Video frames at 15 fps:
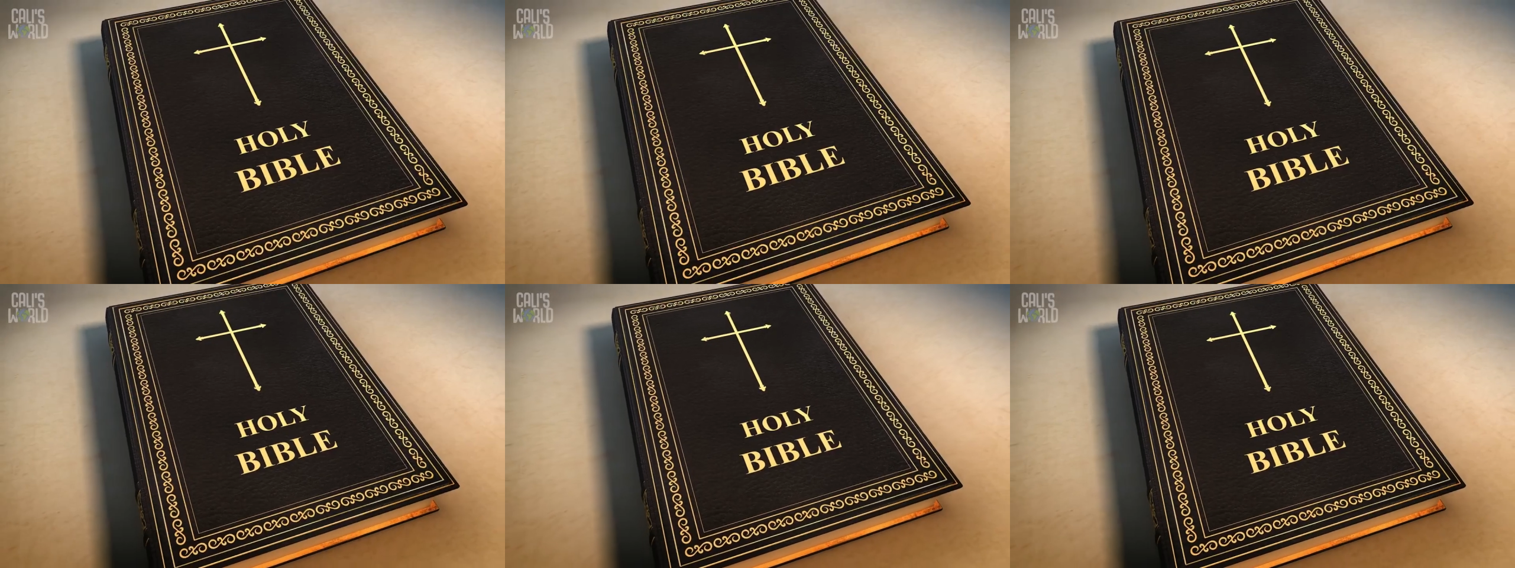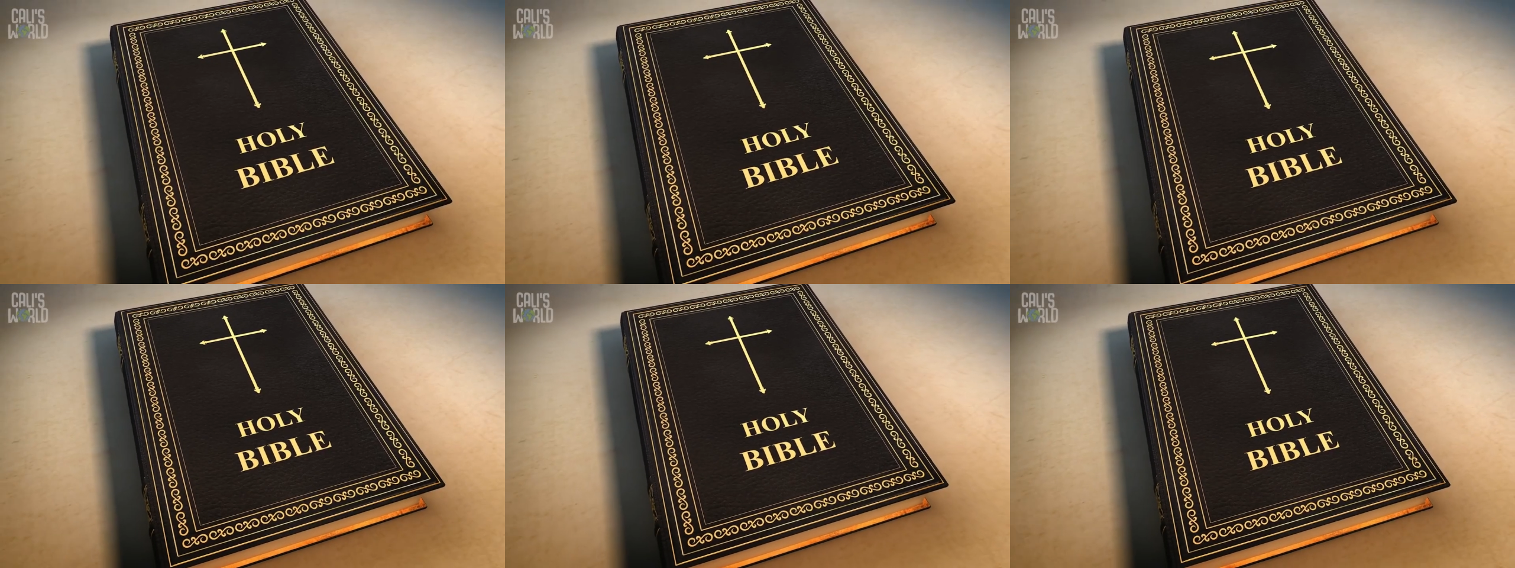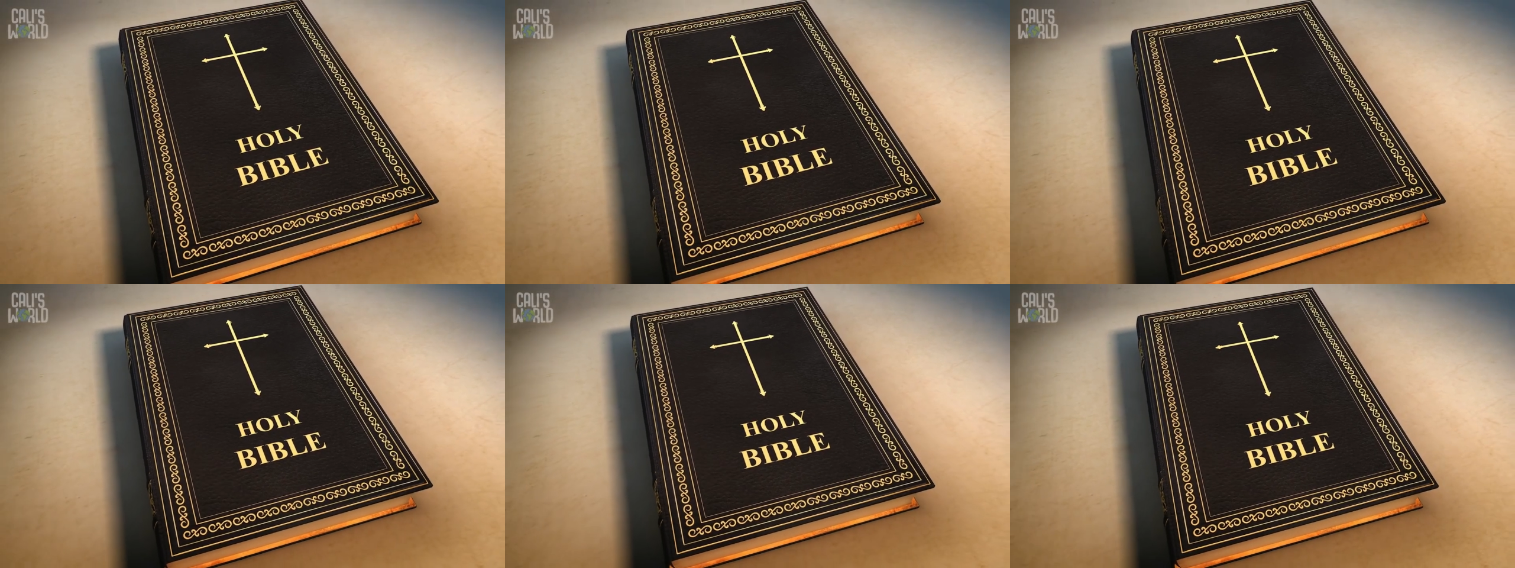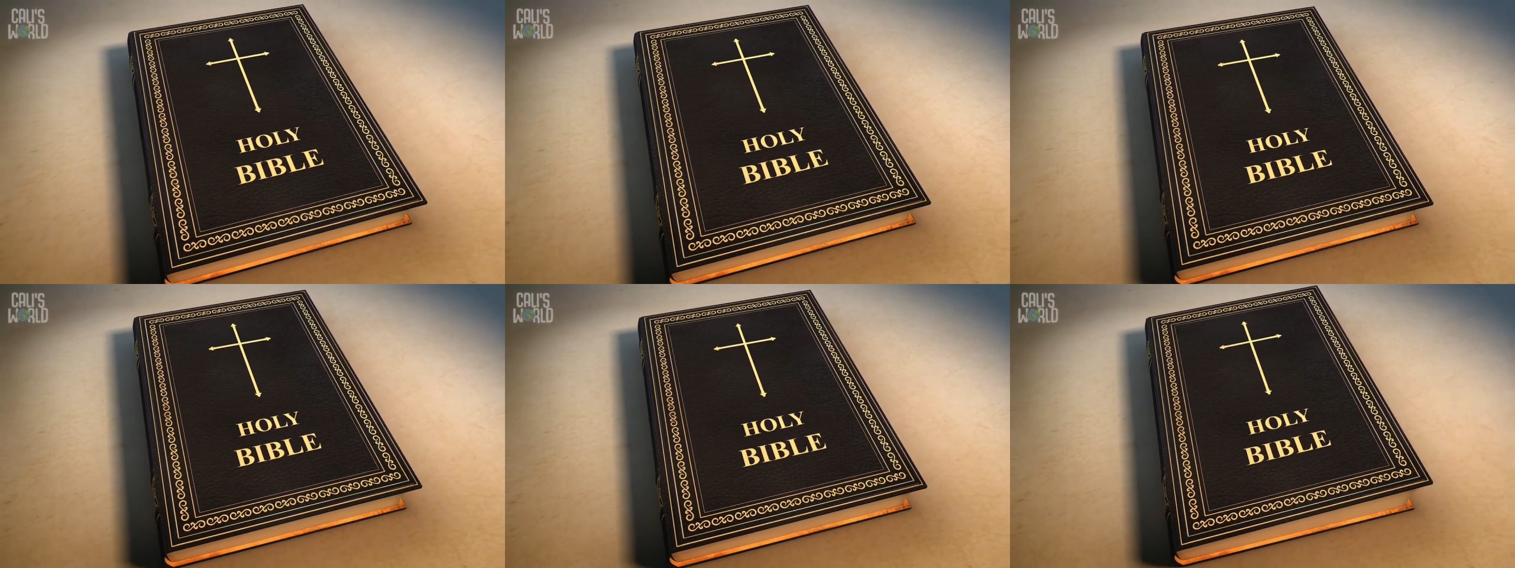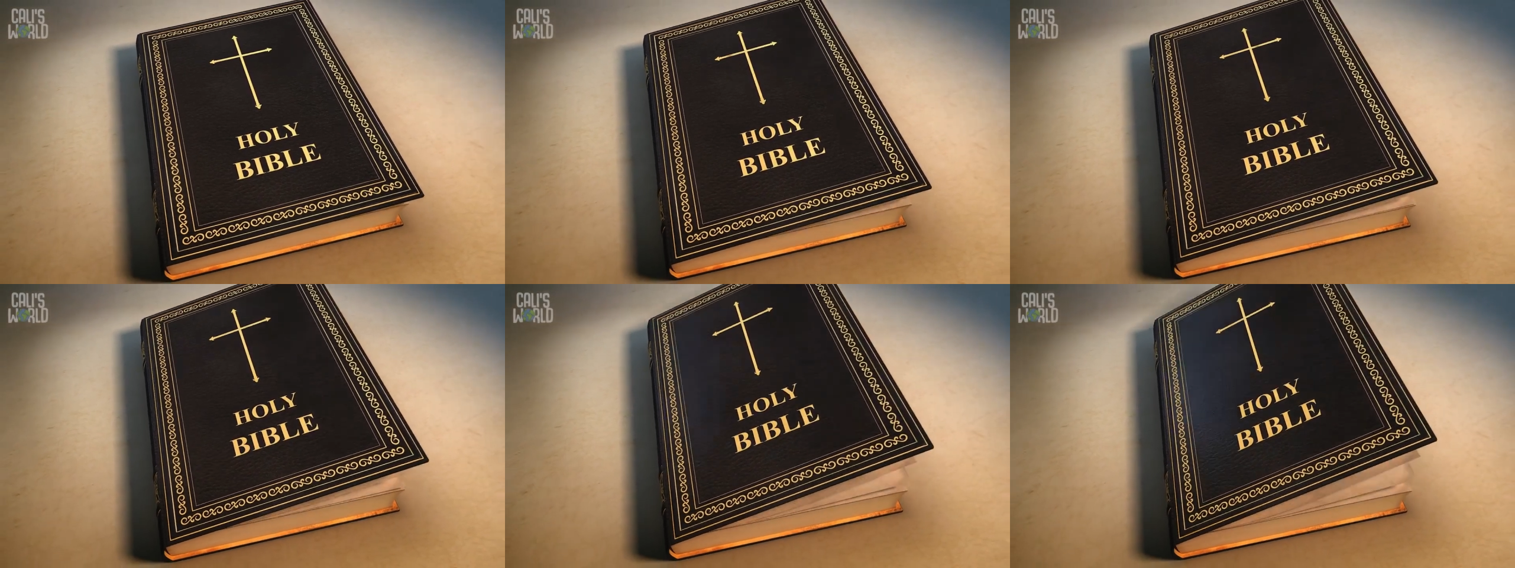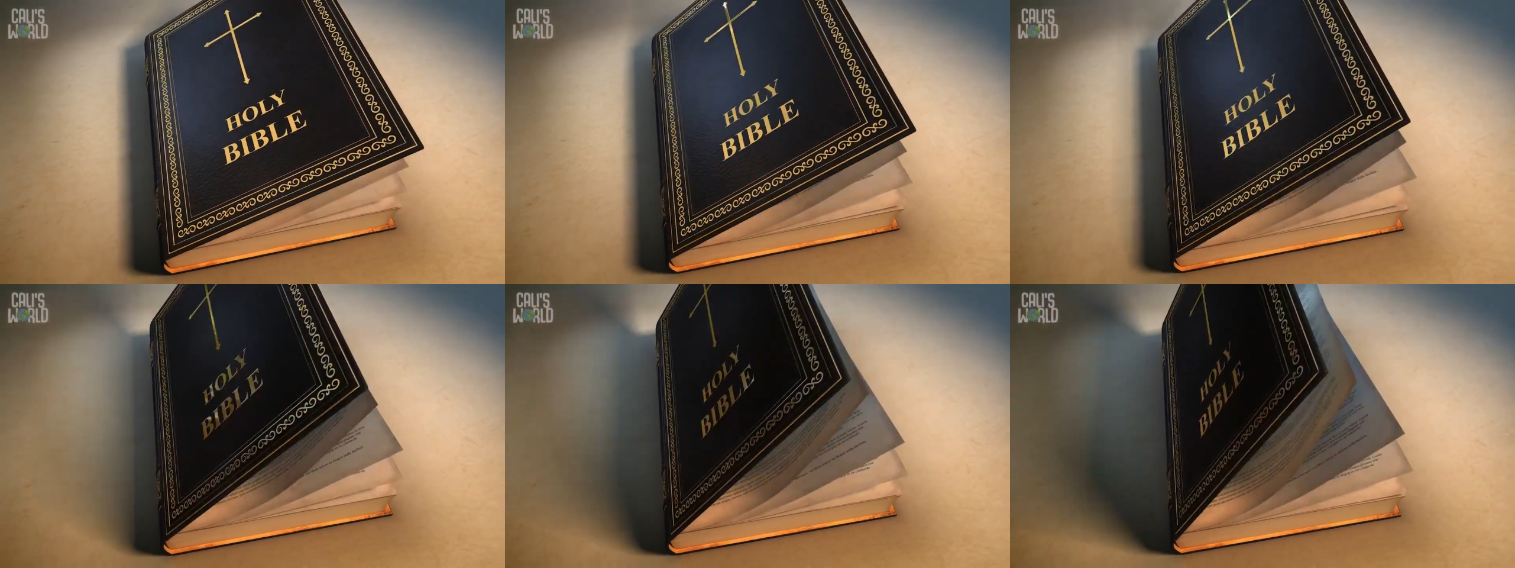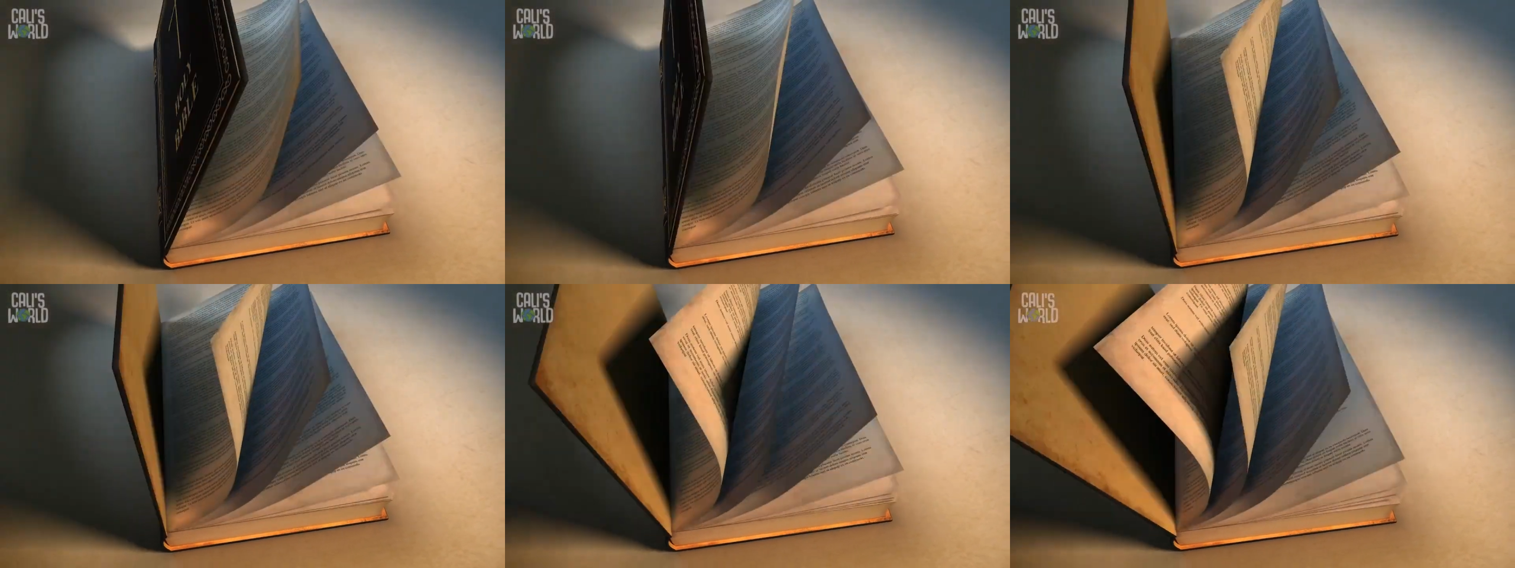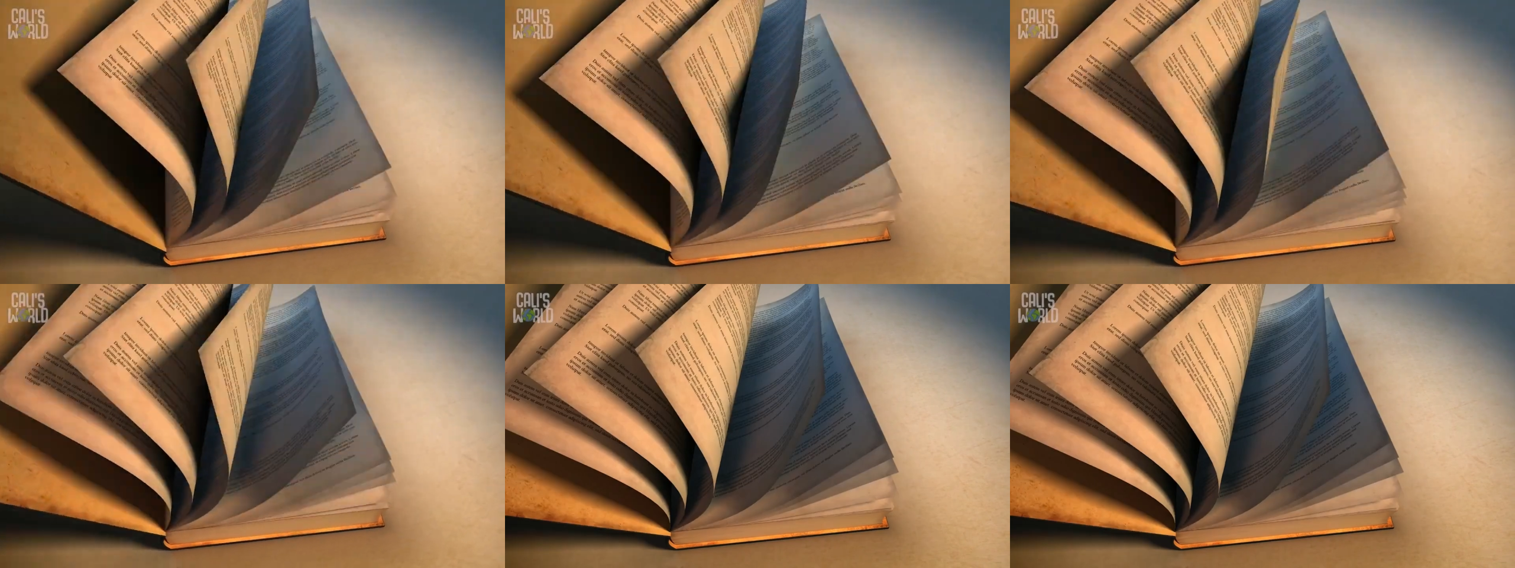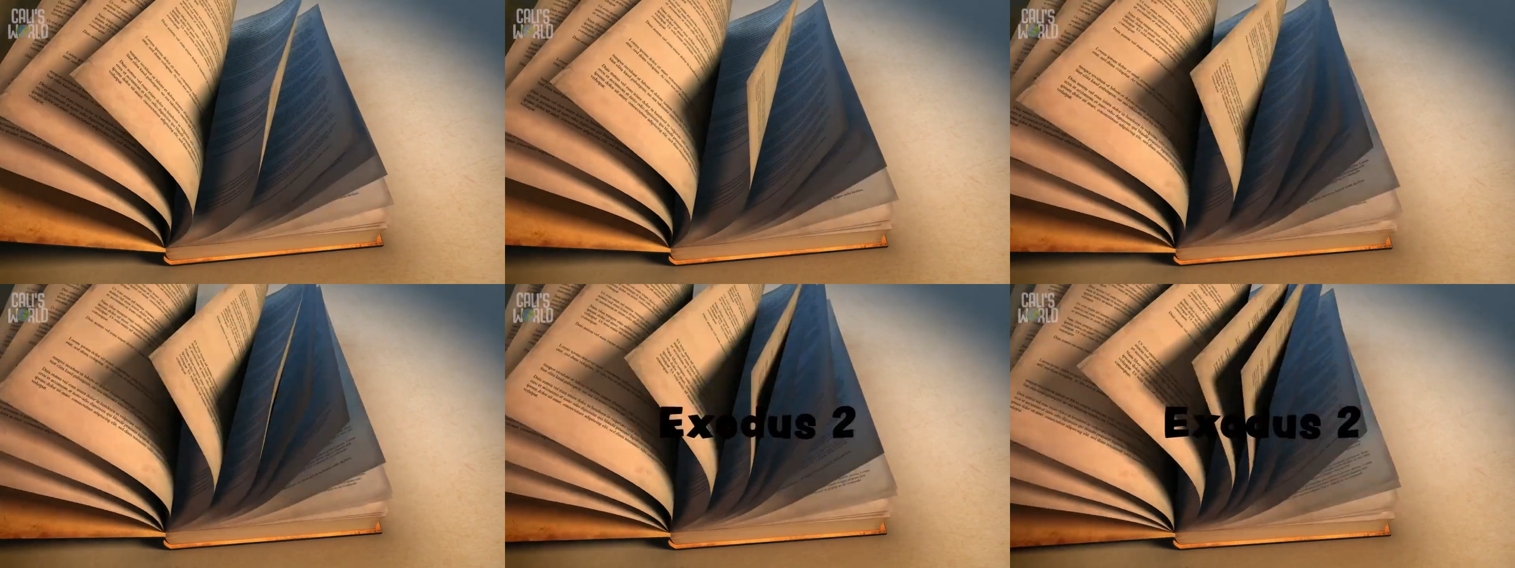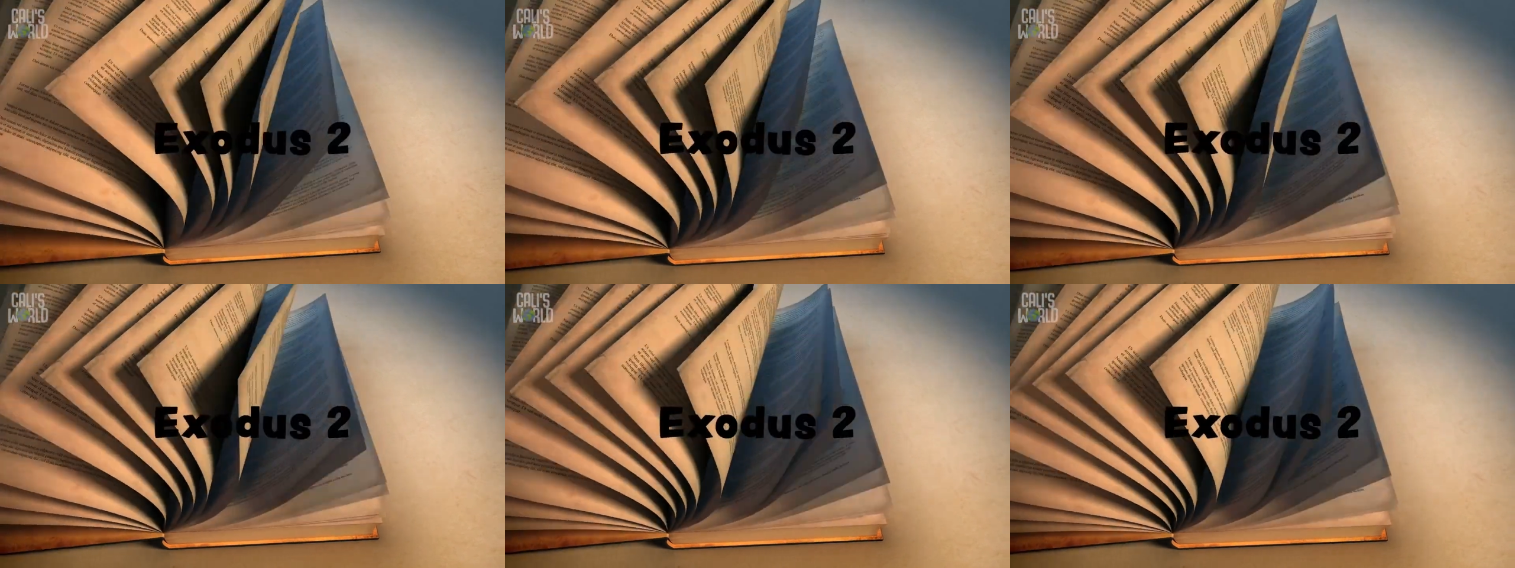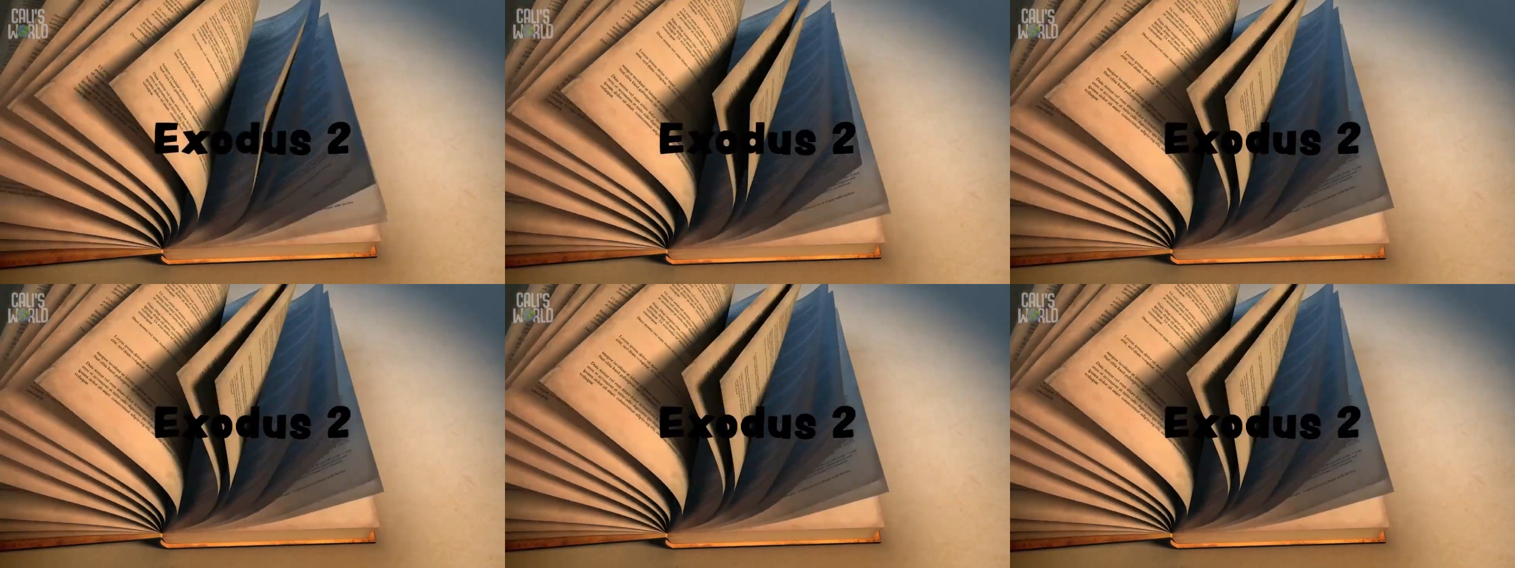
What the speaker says: [unreadable: no face in view]